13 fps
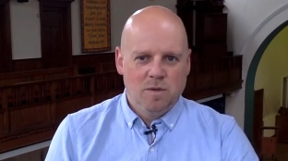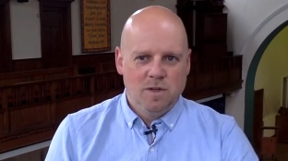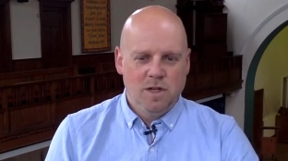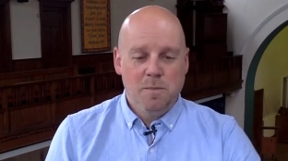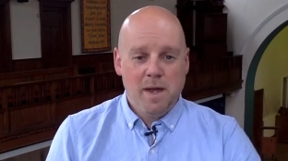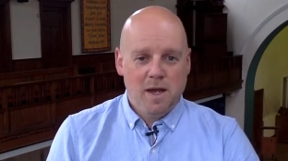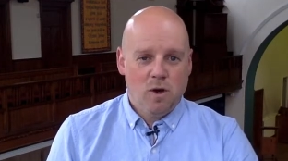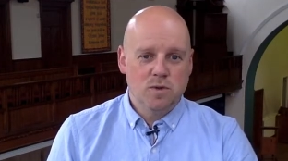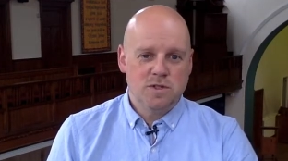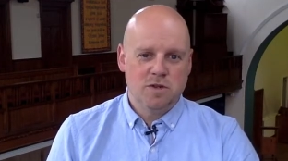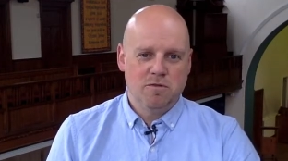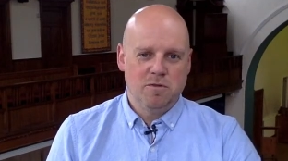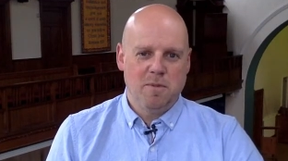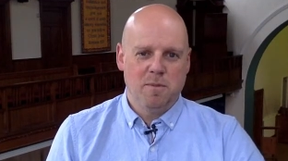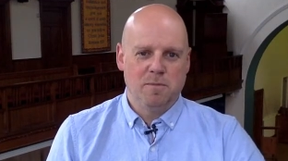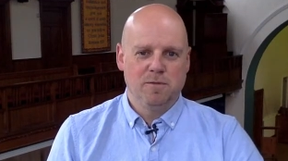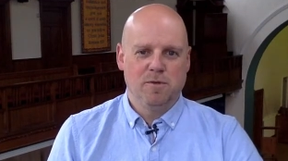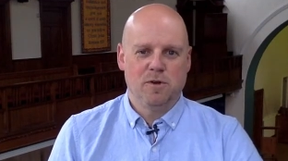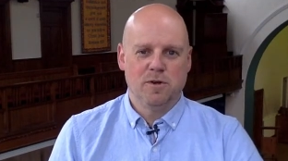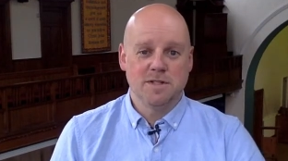You may also remember,
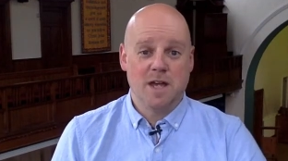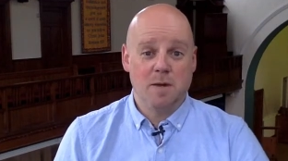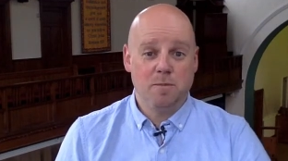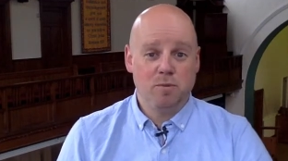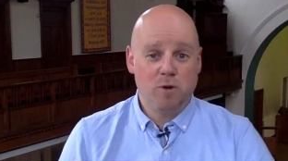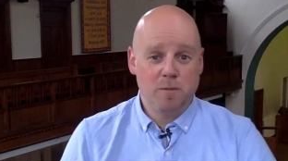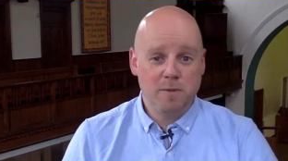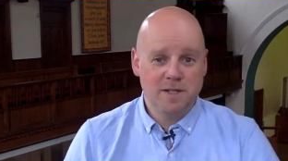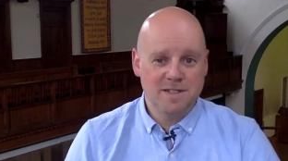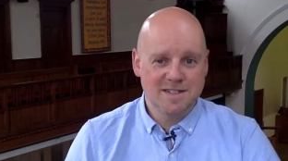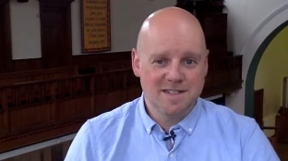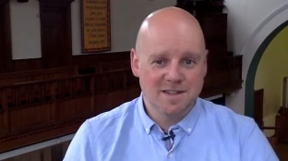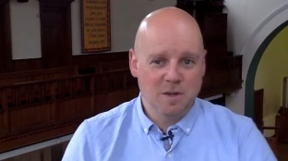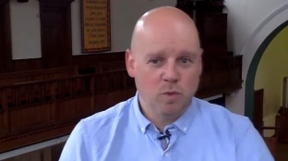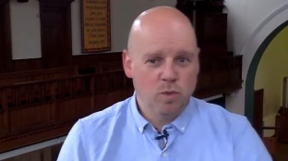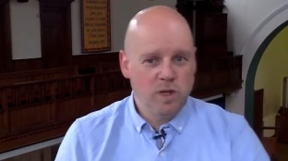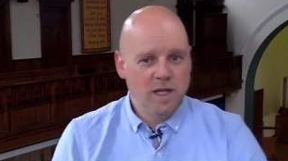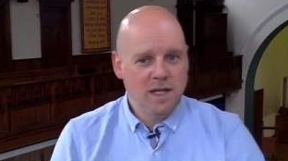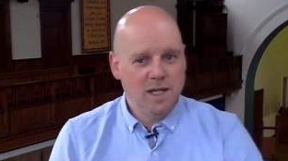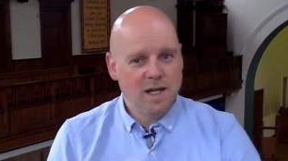of course, that I promised that
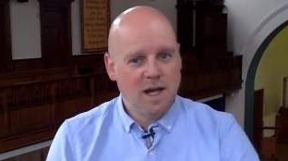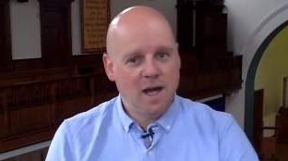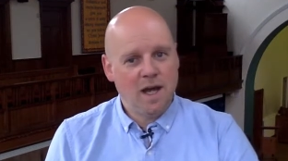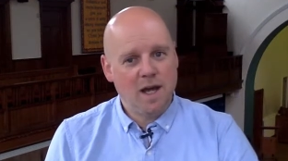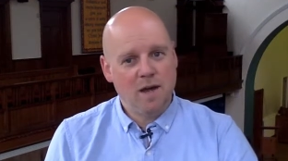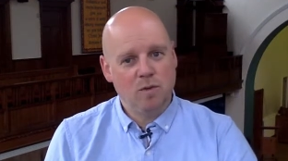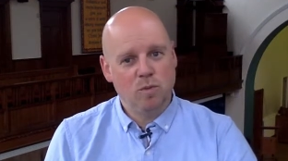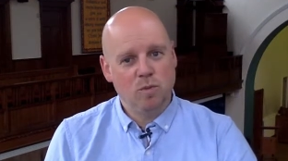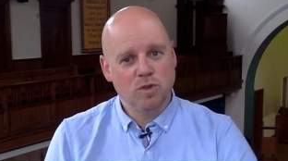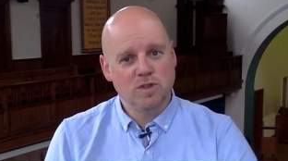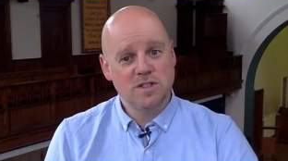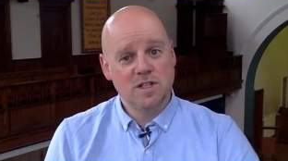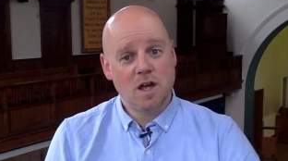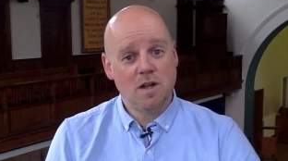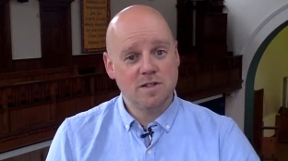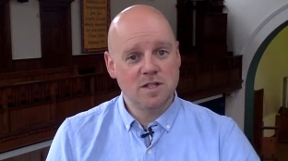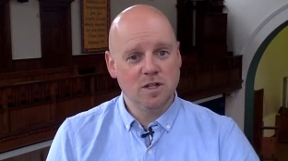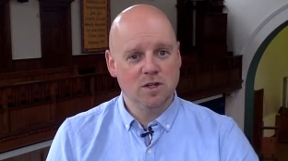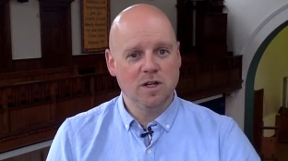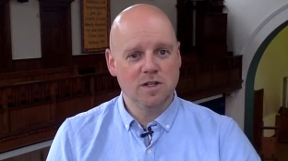we would start
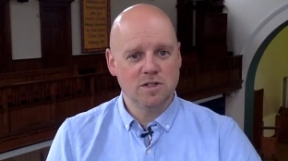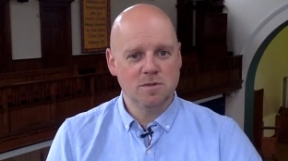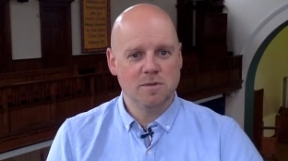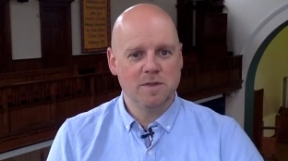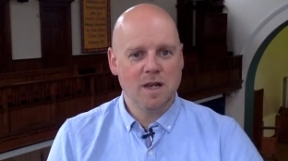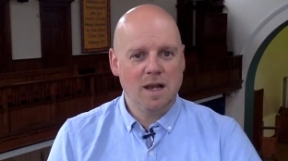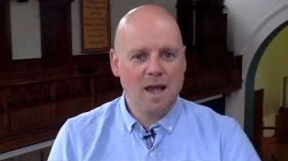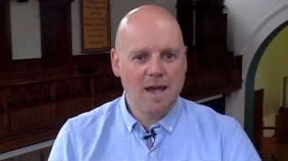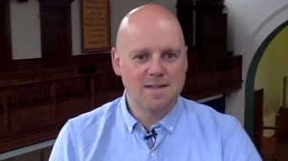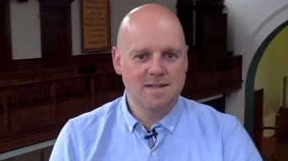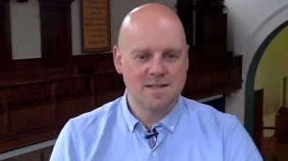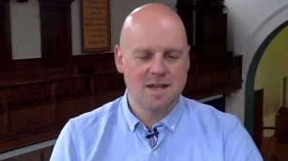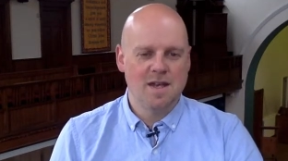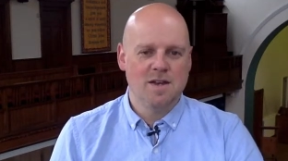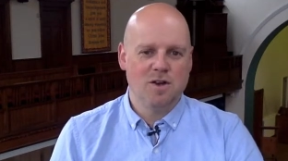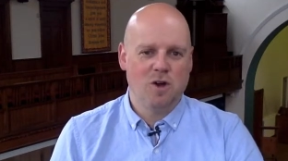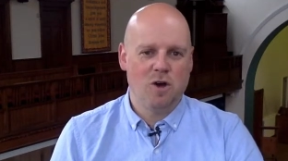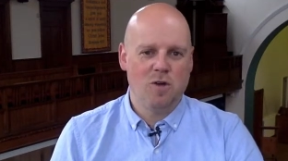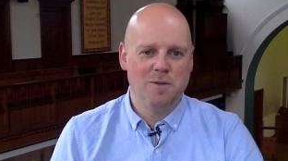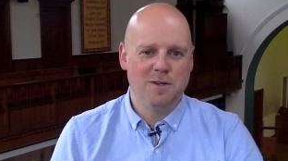to look at some of the less
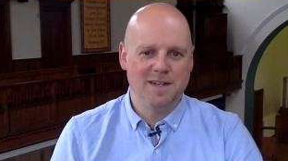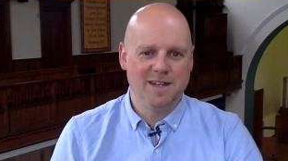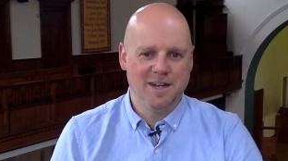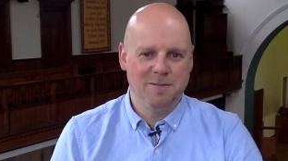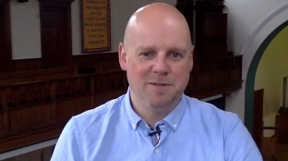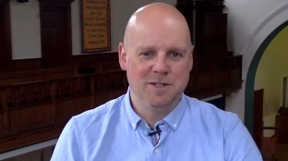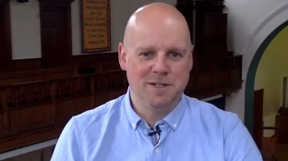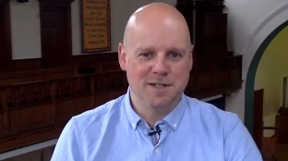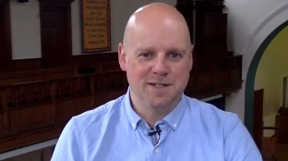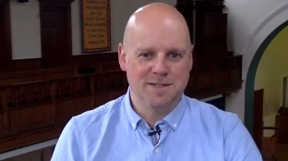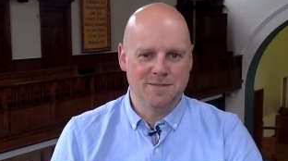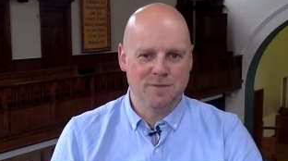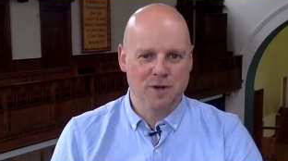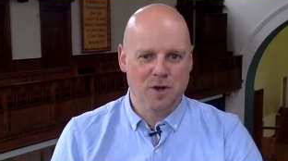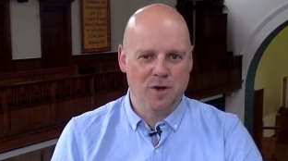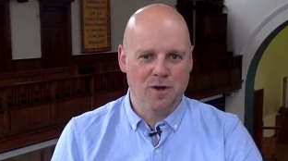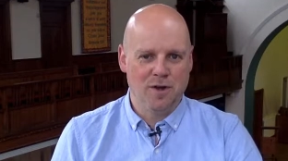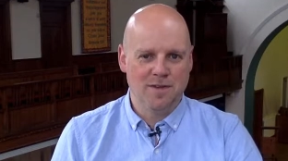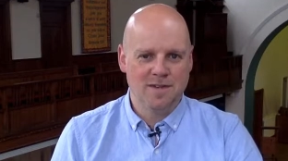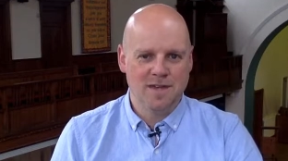common images for
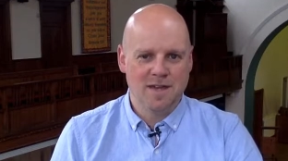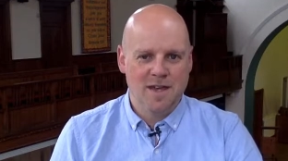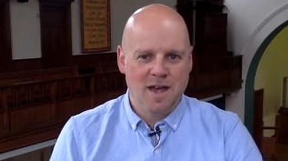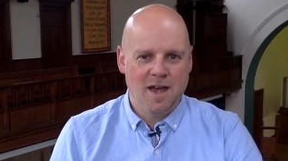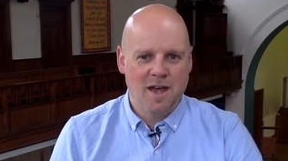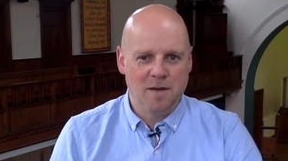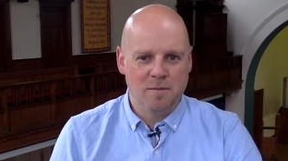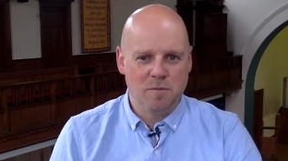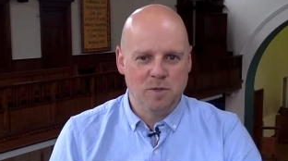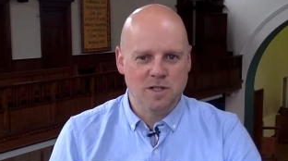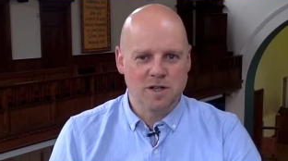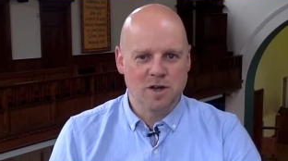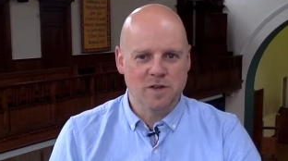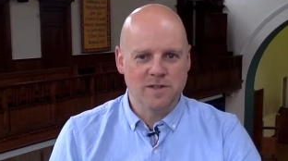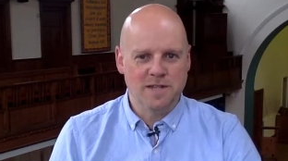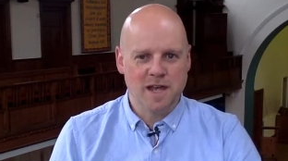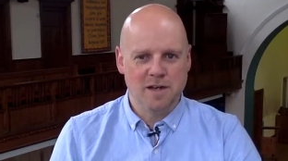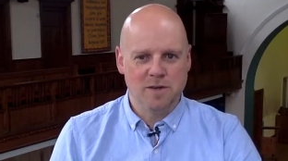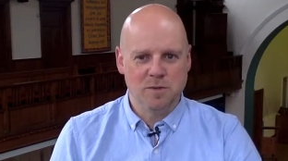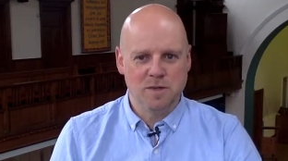God, which are
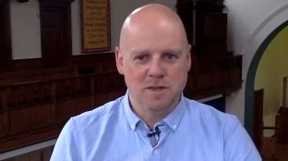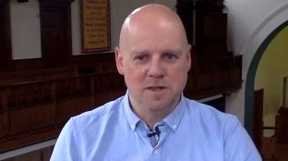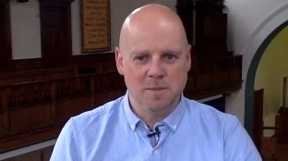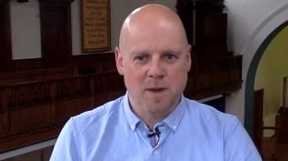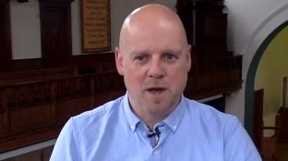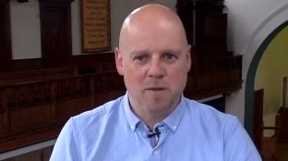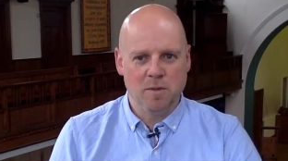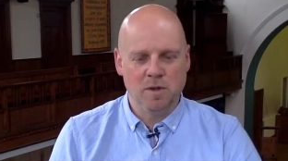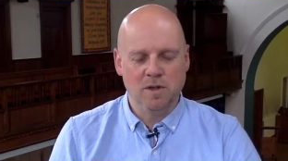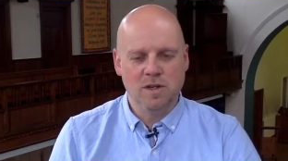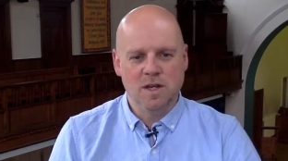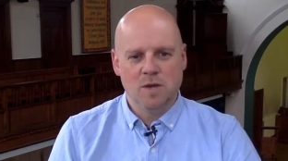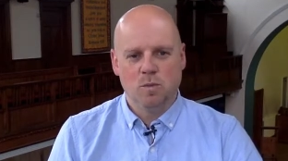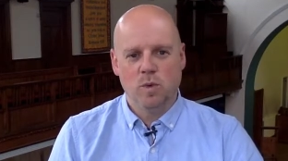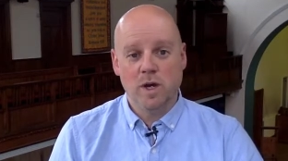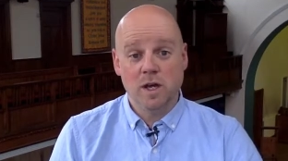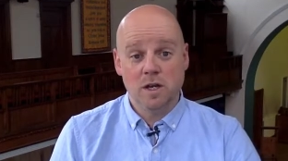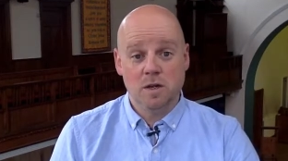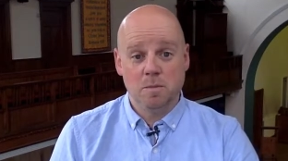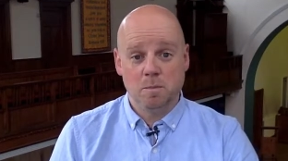contained within the Bible. And we're
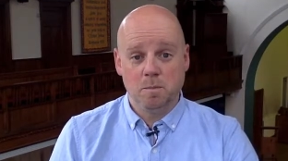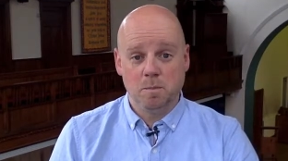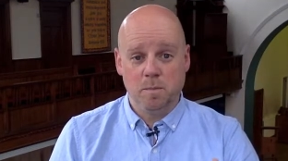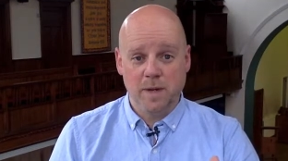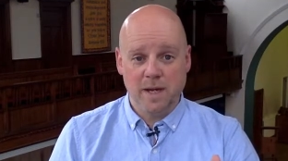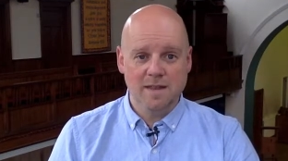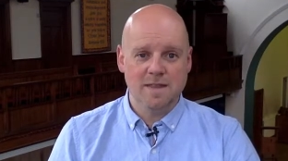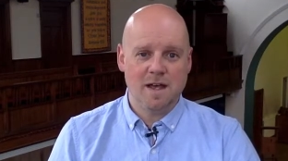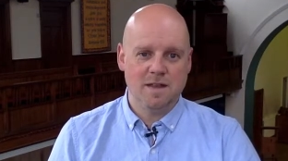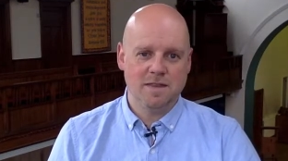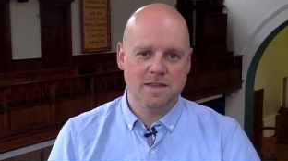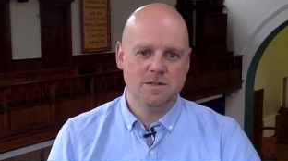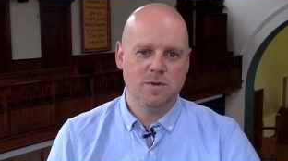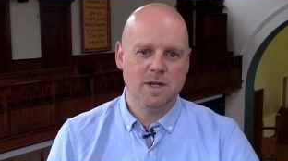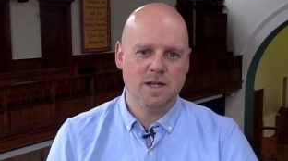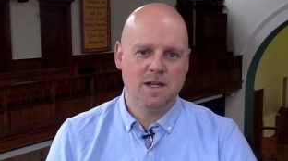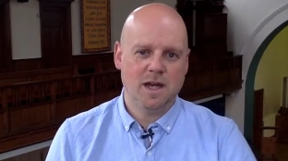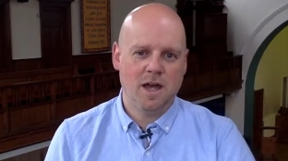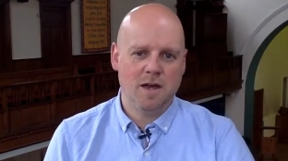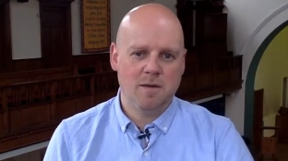going to begin that this
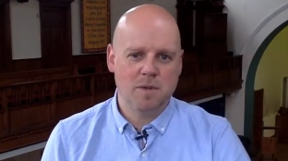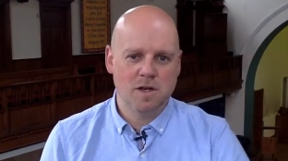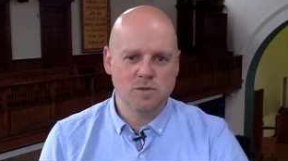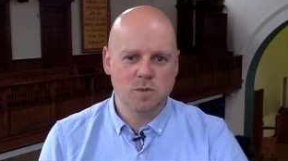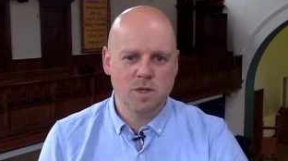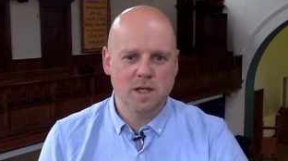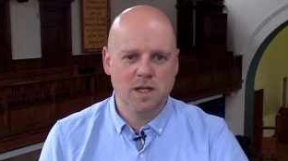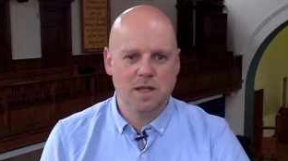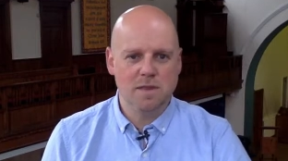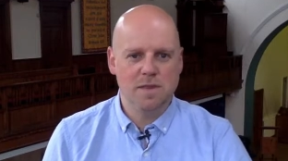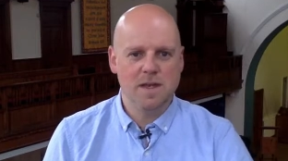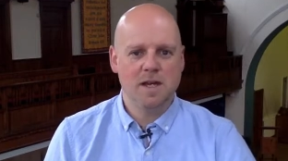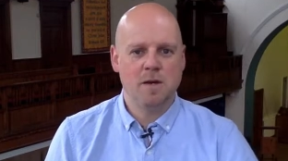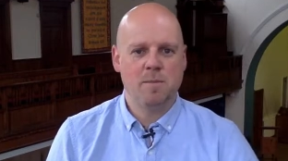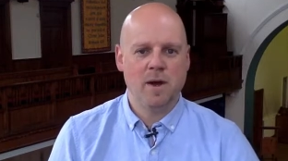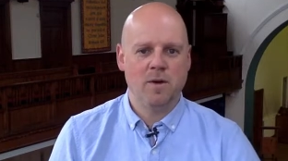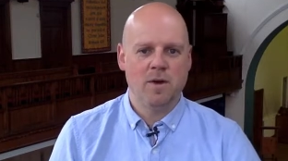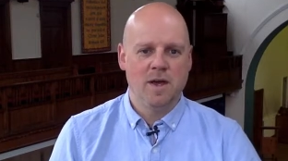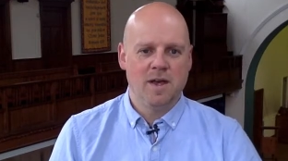week as we think about